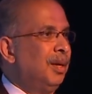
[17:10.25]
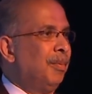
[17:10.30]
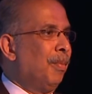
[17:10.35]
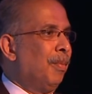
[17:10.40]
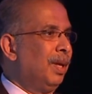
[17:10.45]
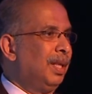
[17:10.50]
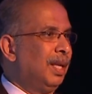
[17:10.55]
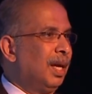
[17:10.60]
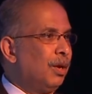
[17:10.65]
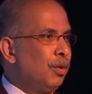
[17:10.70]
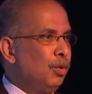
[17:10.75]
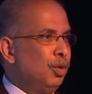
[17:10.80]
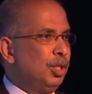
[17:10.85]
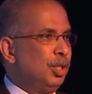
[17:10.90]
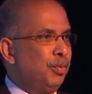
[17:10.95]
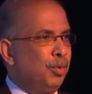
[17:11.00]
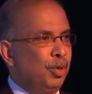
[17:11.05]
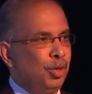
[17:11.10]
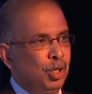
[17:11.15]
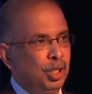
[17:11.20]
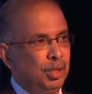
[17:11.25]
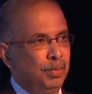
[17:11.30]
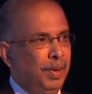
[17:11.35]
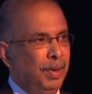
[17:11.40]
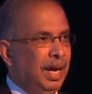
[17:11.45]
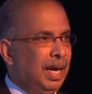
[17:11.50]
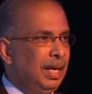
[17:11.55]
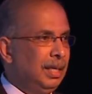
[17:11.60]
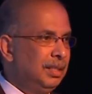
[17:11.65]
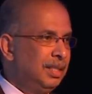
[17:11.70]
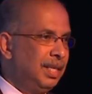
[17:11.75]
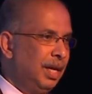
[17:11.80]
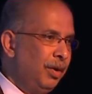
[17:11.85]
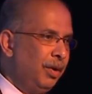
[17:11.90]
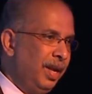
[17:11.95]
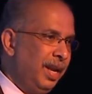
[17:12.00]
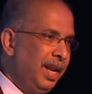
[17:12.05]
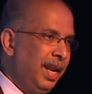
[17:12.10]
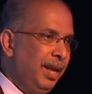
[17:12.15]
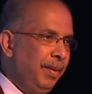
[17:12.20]
but the crudes produced by
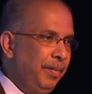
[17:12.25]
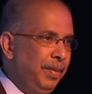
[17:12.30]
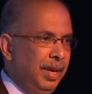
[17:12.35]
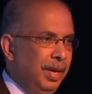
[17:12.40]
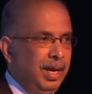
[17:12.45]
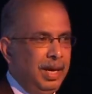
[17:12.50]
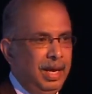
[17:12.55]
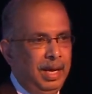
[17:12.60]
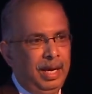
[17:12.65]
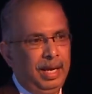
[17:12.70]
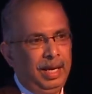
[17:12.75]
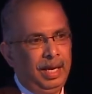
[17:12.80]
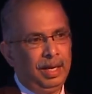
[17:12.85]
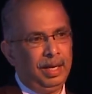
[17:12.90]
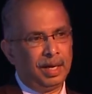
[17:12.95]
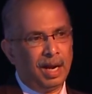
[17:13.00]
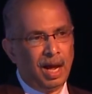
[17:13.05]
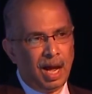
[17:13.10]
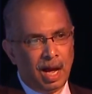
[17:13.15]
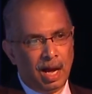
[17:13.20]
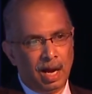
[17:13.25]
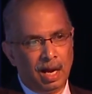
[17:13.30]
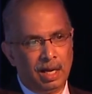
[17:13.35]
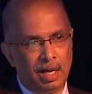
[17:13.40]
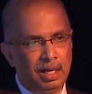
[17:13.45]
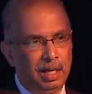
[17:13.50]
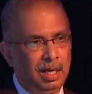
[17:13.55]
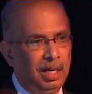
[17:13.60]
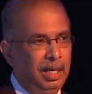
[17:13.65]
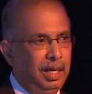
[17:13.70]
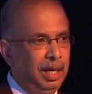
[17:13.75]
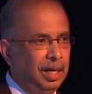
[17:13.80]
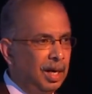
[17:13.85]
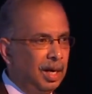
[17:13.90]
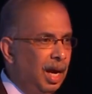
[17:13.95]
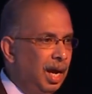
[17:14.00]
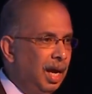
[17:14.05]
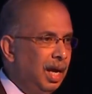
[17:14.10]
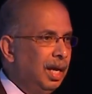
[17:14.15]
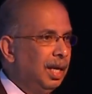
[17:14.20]
Saudi Arabia, Iraq,
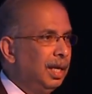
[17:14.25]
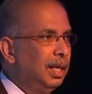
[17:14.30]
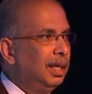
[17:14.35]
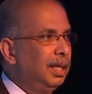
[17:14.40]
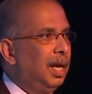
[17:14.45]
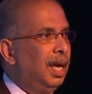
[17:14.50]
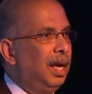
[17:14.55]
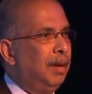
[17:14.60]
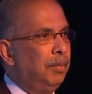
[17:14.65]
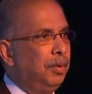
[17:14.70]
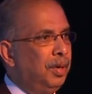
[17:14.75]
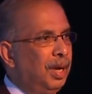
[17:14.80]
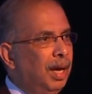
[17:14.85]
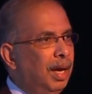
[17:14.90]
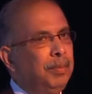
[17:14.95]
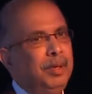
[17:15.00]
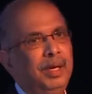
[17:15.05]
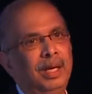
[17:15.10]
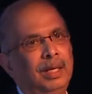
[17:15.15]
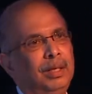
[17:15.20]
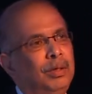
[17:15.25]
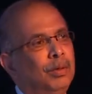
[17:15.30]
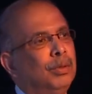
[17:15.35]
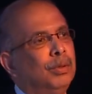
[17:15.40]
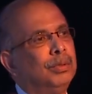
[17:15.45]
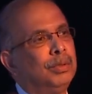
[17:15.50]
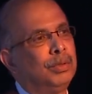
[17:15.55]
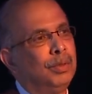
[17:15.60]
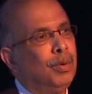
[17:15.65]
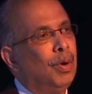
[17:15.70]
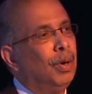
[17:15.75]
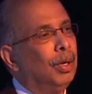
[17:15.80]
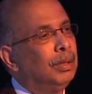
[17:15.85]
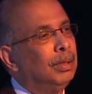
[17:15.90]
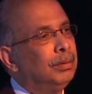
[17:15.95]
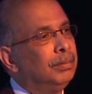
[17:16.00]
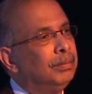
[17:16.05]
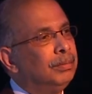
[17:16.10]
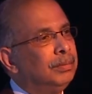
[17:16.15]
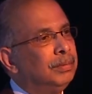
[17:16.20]
Iran, Abu Dhabi, and so on.
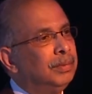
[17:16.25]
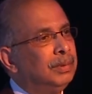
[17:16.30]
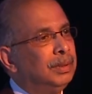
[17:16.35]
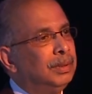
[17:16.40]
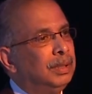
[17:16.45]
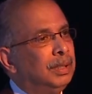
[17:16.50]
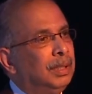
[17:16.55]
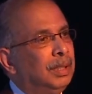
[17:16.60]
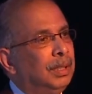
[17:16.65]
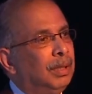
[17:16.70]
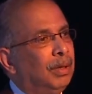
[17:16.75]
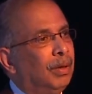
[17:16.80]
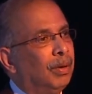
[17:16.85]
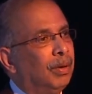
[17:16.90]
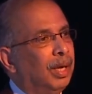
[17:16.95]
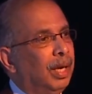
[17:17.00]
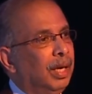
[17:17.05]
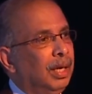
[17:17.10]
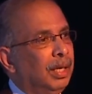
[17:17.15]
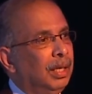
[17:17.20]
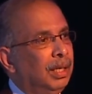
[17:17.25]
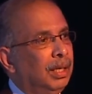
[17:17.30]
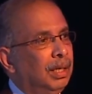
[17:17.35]
Okay?